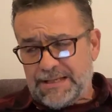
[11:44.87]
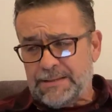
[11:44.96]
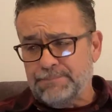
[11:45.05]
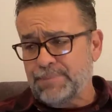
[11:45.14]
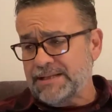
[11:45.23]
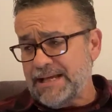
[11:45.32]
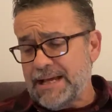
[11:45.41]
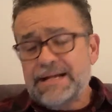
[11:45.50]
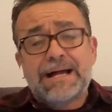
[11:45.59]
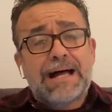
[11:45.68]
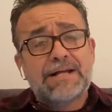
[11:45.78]
But
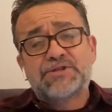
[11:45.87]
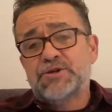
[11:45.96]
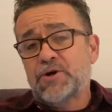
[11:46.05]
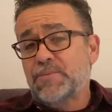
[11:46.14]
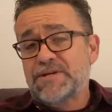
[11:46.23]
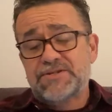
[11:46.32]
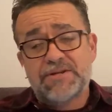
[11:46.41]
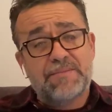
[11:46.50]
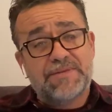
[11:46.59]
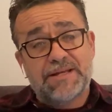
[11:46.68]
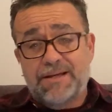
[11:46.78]
then God showed me
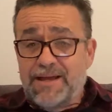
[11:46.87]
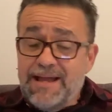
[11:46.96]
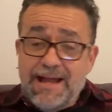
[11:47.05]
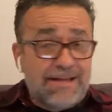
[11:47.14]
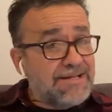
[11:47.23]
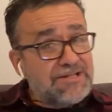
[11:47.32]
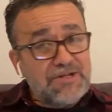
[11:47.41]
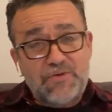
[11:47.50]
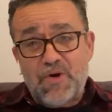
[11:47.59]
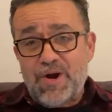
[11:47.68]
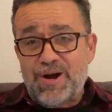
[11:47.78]
something. And this is
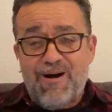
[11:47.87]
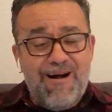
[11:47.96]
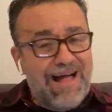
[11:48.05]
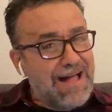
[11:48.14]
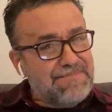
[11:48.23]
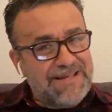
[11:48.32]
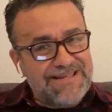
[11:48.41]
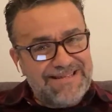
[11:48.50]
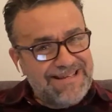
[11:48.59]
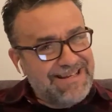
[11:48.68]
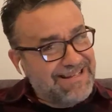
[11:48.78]
where it all
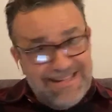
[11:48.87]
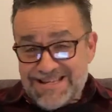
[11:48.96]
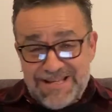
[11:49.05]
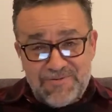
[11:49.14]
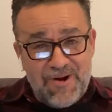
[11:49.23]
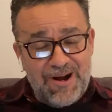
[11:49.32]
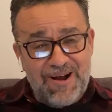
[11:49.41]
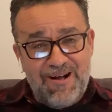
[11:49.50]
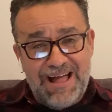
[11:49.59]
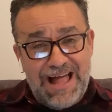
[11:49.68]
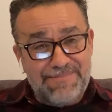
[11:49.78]
happens. This is where it
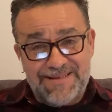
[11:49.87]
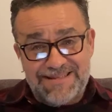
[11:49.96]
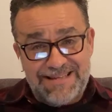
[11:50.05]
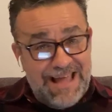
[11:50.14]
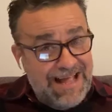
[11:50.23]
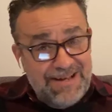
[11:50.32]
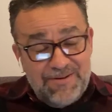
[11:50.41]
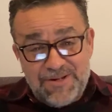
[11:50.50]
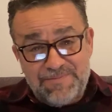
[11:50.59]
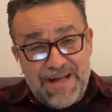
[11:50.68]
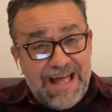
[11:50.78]
all happens. Eddie
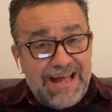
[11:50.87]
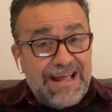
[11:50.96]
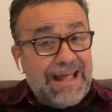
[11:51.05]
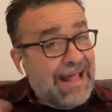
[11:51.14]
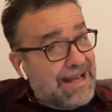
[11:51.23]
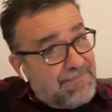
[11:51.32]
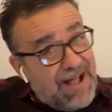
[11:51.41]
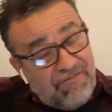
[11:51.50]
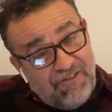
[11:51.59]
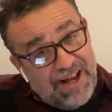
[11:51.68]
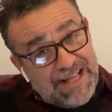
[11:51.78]
was mad, and my
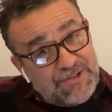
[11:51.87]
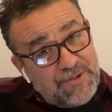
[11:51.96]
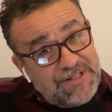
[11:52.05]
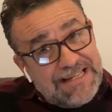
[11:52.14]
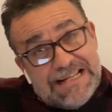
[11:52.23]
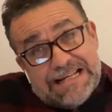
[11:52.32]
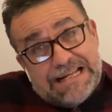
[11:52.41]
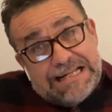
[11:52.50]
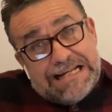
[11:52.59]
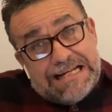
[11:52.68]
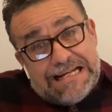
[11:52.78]
flesh was,
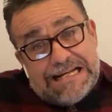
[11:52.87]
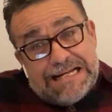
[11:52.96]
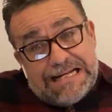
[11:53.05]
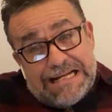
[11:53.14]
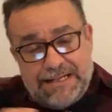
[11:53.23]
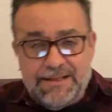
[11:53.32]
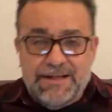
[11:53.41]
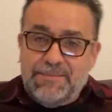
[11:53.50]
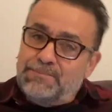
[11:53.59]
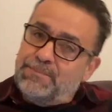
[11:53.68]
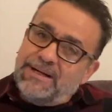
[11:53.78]
ah!
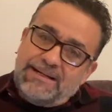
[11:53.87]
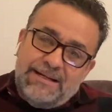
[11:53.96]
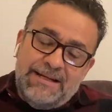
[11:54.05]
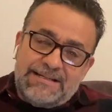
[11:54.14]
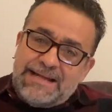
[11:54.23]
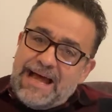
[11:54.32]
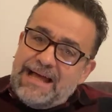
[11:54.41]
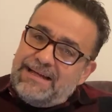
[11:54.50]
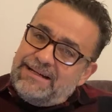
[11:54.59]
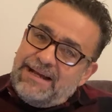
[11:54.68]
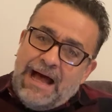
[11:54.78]
But it's not,
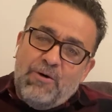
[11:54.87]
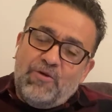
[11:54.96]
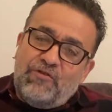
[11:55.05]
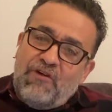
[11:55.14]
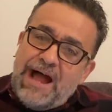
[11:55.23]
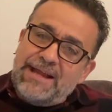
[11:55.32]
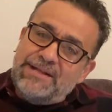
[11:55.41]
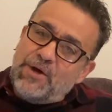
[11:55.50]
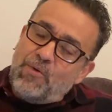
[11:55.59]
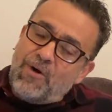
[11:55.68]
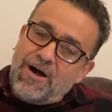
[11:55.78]
I was fighting
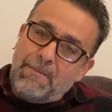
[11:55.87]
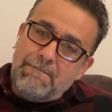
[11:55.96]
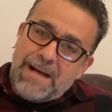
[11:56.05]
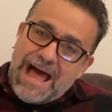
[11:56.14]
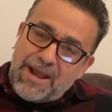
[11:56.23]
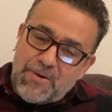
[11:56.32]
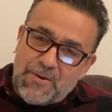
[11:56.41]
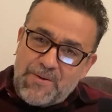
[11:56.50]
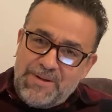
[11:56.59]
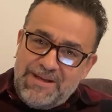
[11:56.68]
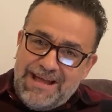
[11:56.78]
the wrong battle.
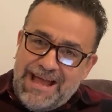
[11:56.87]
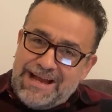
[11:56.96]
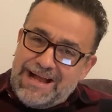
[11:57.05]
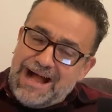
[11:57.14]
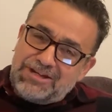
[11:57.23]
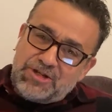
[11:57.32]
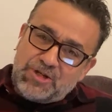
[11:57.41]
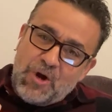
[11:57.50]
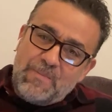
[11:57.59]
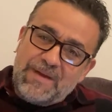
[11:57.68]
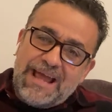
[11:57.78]
And God
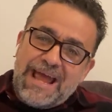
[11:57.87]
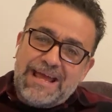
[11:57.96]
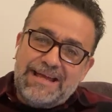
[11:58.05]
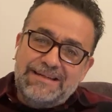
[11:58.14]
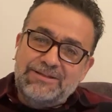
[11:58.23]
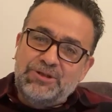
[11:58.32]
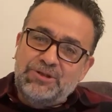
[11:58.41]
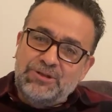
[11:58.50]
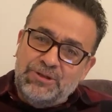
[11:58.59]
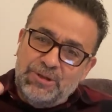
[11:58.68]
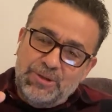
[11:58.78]
showed me, hey,
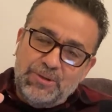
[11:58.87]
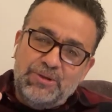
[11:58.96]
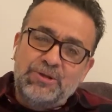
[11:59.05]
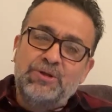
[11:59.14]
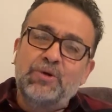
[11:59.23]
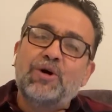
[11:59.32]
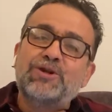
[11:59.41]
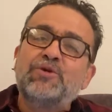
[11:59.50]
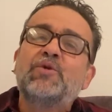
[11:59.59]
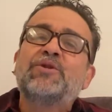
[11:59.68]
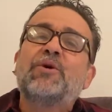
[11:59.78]
dude, you are doing the